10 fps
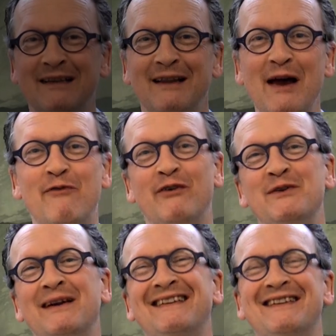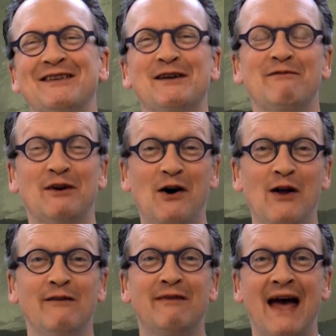to life, and you get to discover
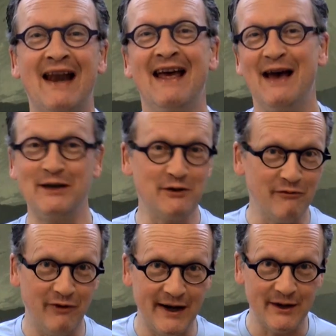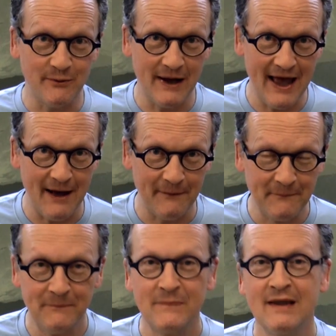all of that as you're fighting your way out.
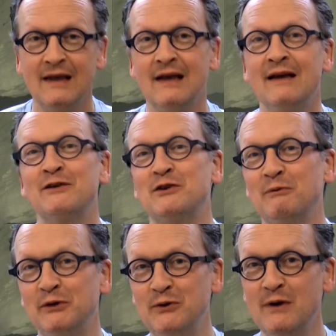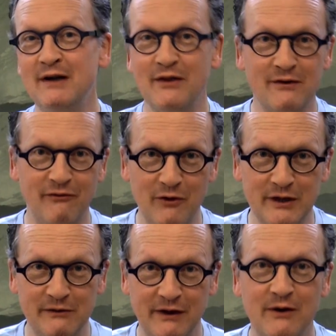So we'll do another
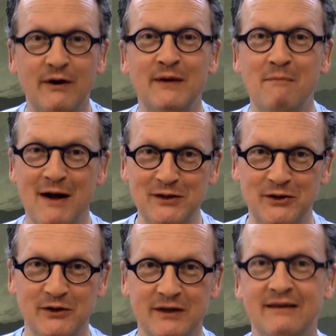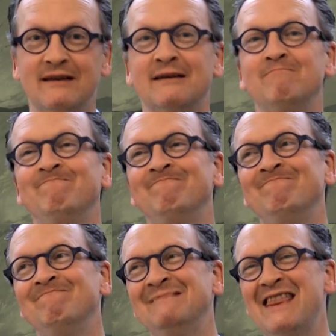focus video on the monsters and the
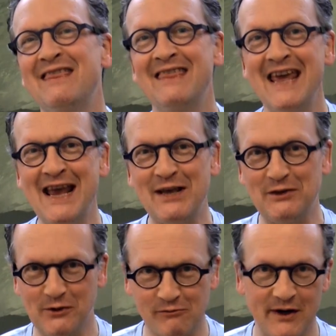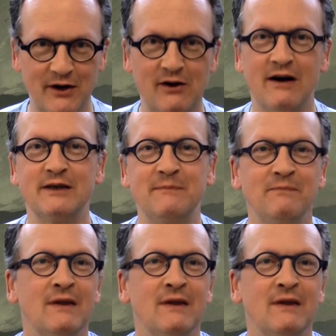things you'll run across.